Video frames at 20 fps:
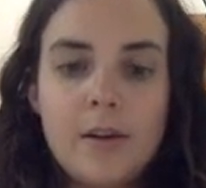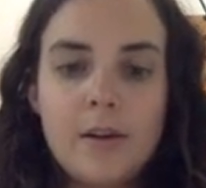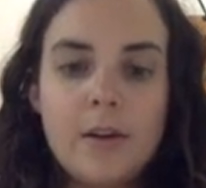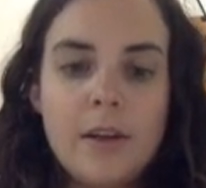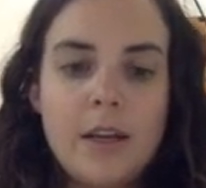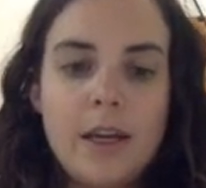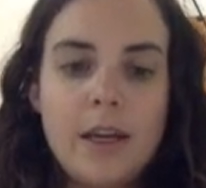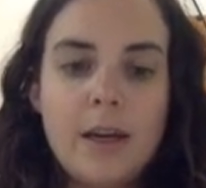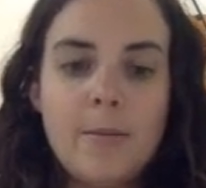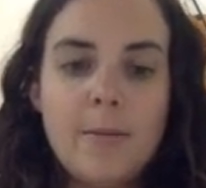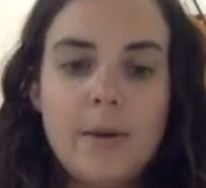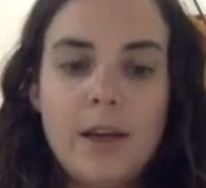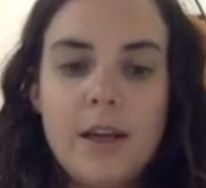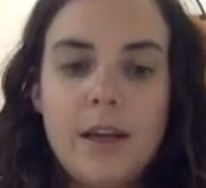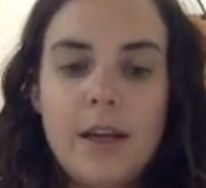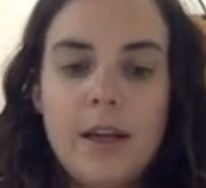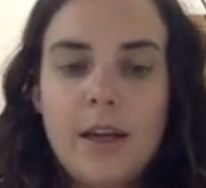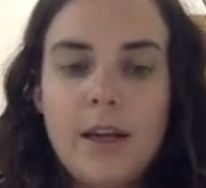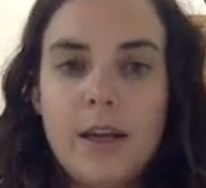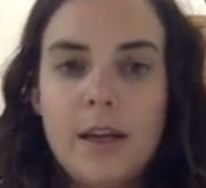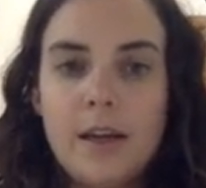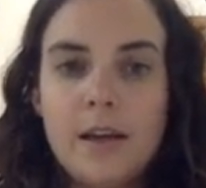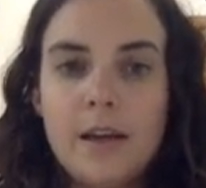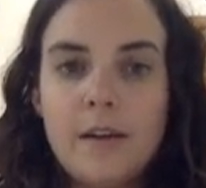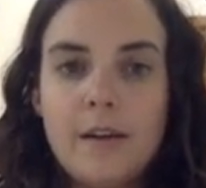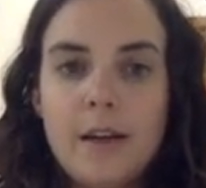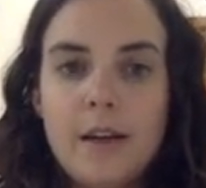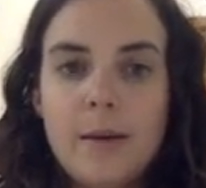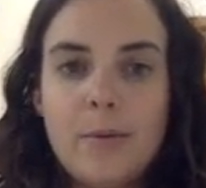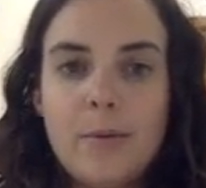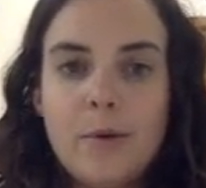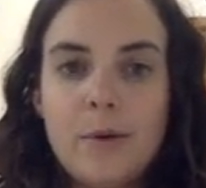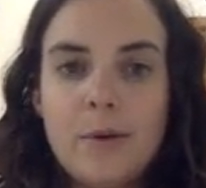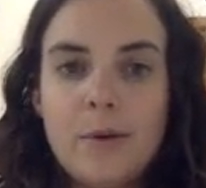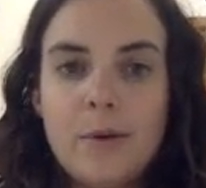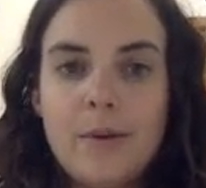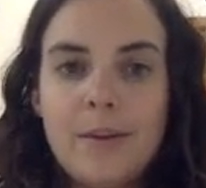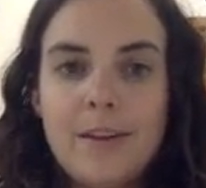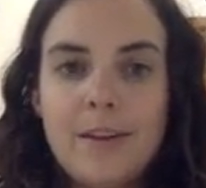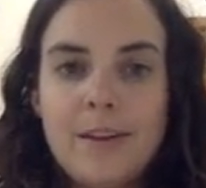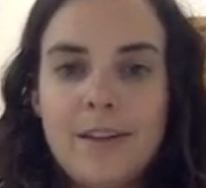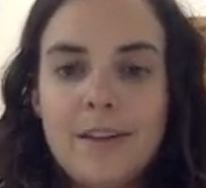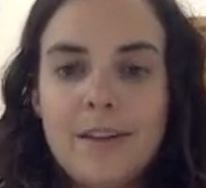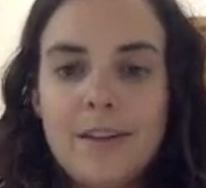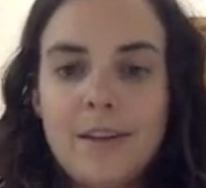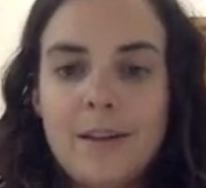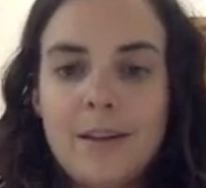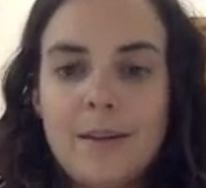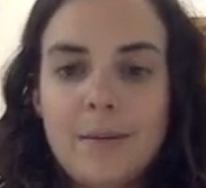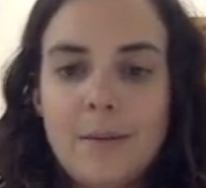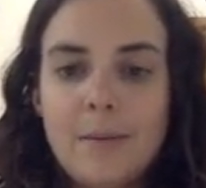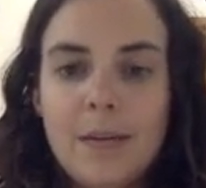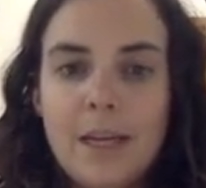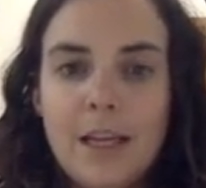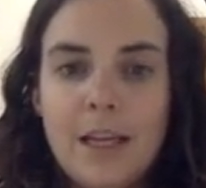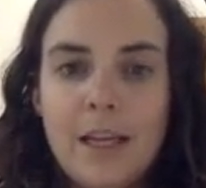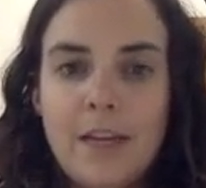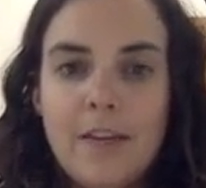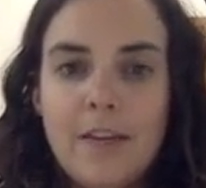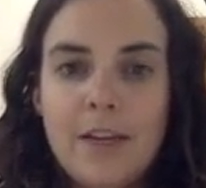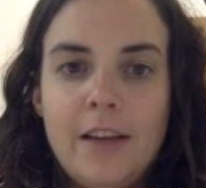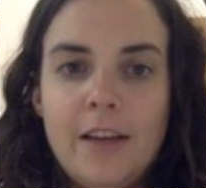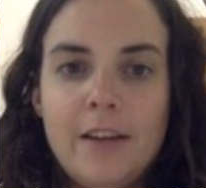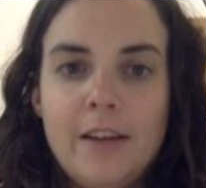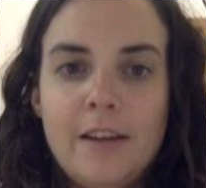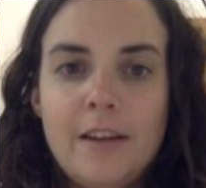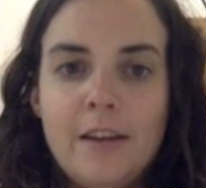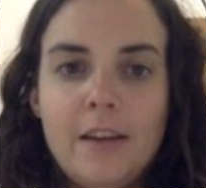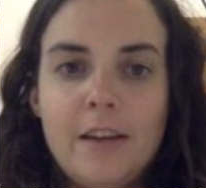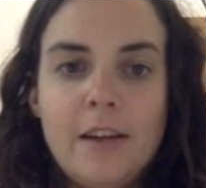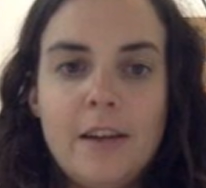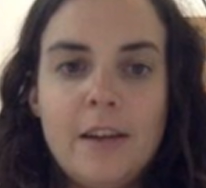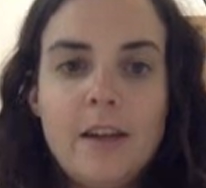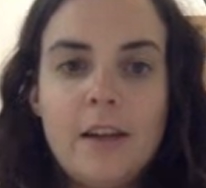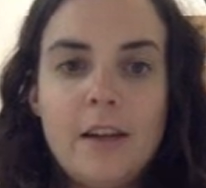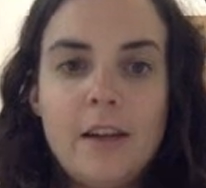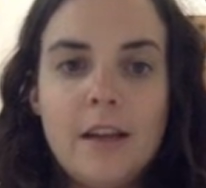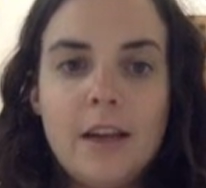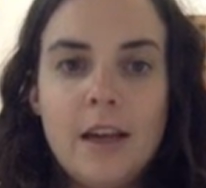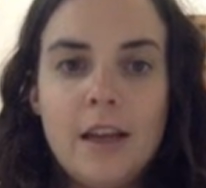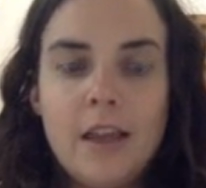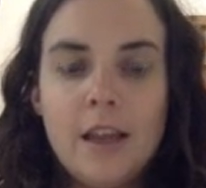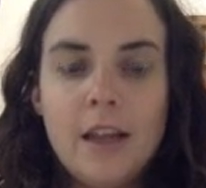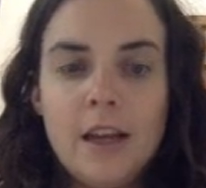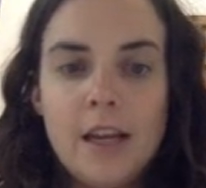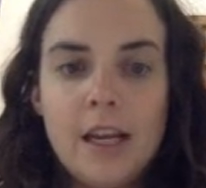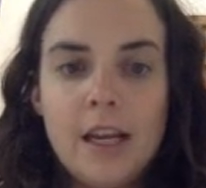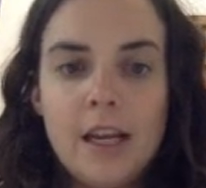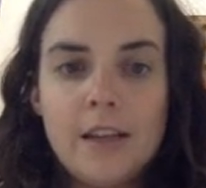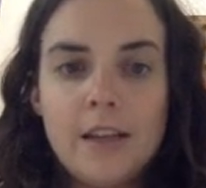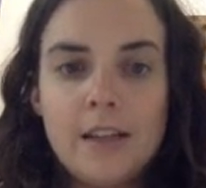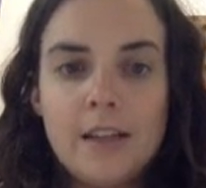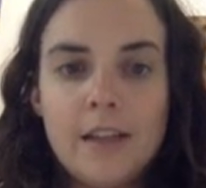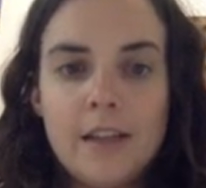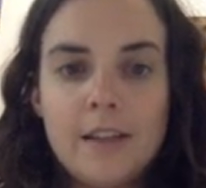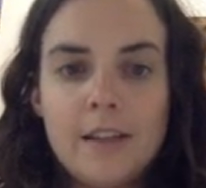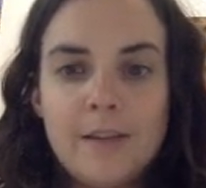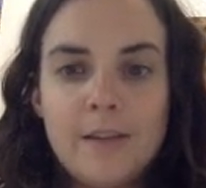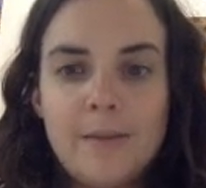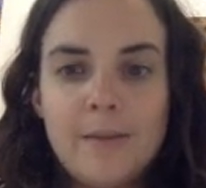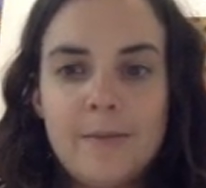Claim example, smiley face, and then hit send.